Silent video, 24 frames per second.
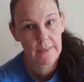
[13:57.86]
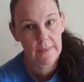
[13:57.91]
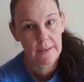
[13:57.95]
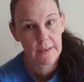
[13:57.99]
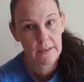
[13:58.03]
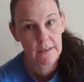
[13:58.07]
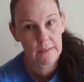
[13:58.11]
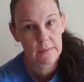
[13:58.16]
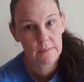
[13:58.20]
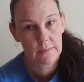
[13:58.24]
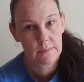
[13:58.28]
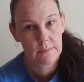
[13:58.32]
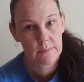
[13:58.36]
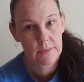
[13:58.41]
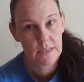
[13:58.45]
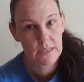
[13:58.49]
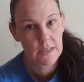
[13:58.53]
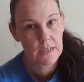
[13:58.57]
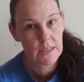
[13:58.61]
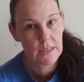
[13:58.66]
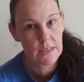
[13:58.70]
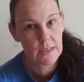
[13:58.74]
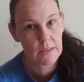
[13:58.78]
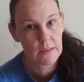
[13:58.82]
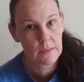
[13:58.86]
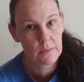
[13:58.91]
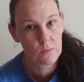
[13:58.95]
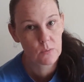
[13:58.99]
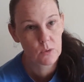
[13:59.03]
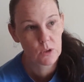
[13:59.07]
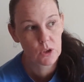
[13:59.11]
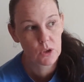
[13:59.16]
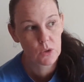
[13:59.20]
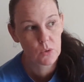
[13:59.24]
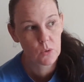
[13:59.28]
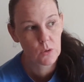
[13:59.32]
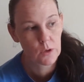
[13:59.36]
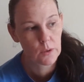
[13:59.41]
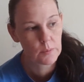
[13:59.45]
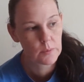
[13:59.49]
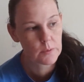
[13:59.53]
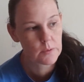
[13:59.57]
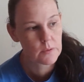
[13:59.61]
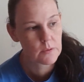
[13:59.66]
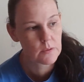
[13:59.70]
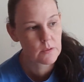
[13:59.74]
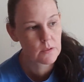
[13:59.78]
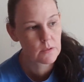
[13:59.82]
then sneak in when the door
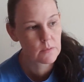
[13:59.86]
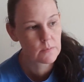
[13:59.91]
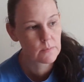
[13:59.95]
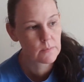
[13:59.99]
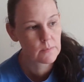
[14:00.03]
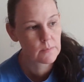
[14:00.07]
opens.